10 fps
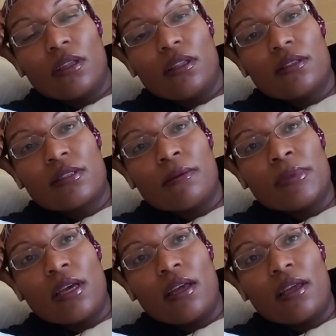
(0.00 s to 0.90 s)

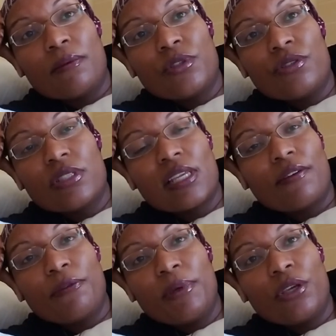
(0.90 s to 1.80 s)
Sometimes you just have
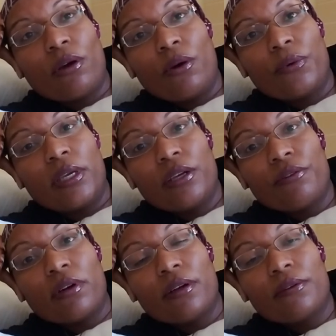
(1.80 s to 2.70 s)
to be your own
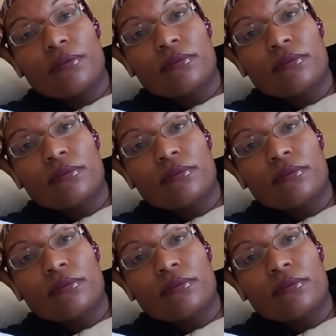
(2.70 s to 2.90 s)
hero.